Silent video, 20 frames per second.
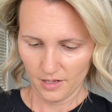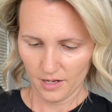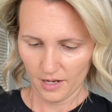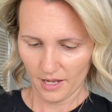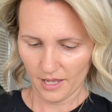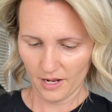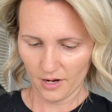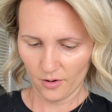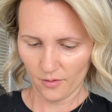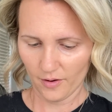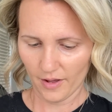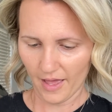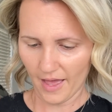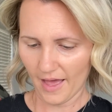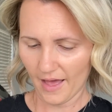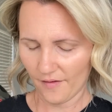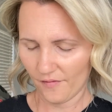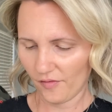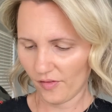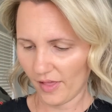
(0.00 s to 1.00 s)
I don't
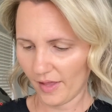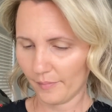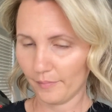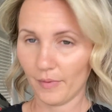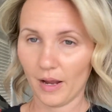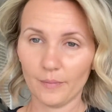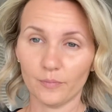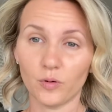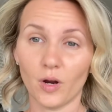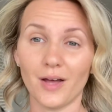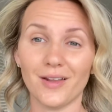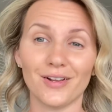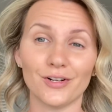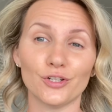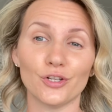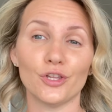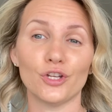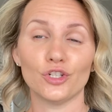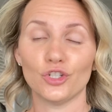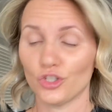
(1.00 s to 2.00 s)
have like my product
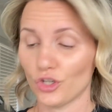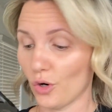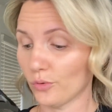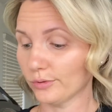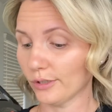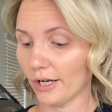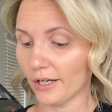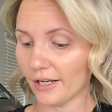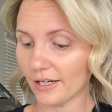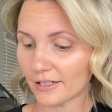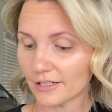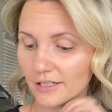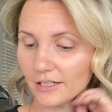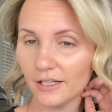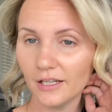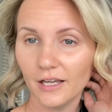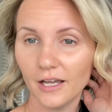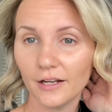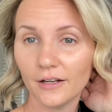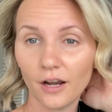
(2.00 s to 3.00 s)
and then show product.
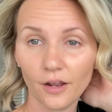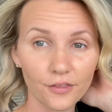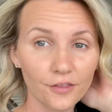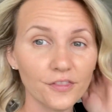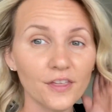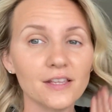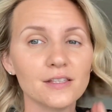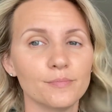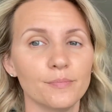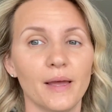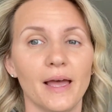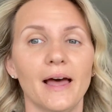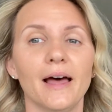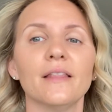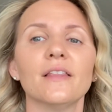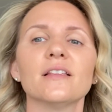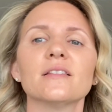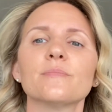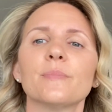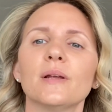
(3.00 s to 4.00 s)
Not that that's bad,
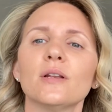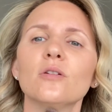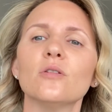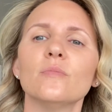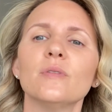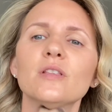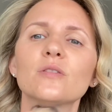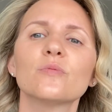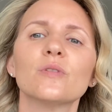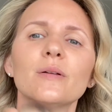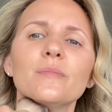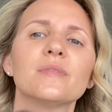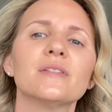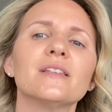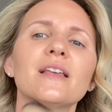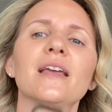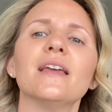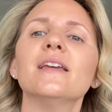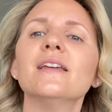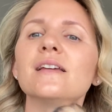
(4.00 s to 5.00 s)
that's by no means what I'm
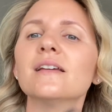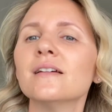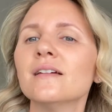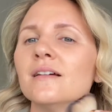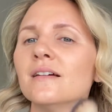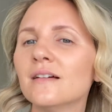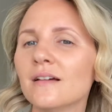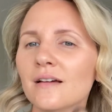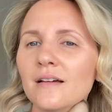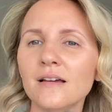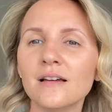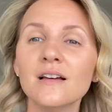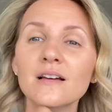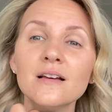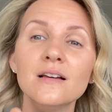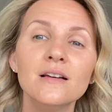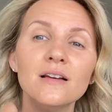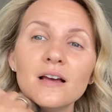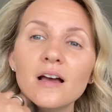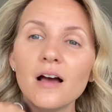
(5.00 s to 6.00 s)
saying,
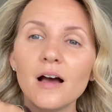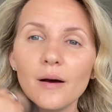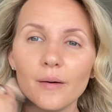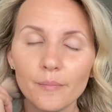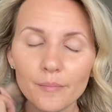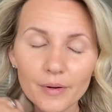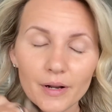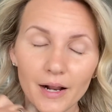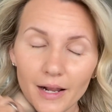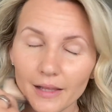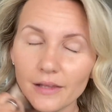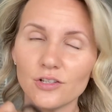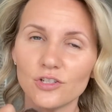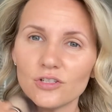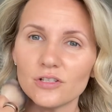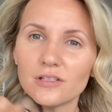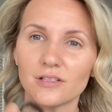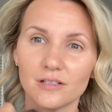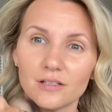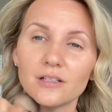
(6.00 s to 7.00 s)
but I
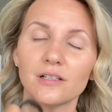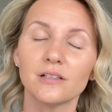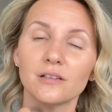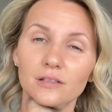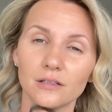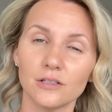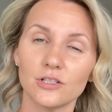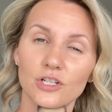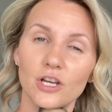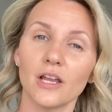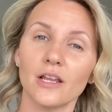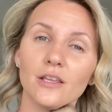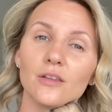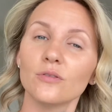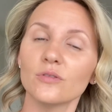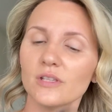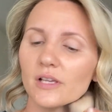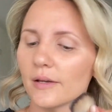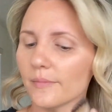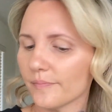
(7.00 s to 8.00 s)
just legit
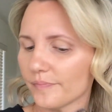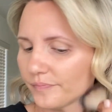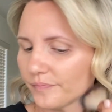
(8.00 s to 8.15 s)
use it.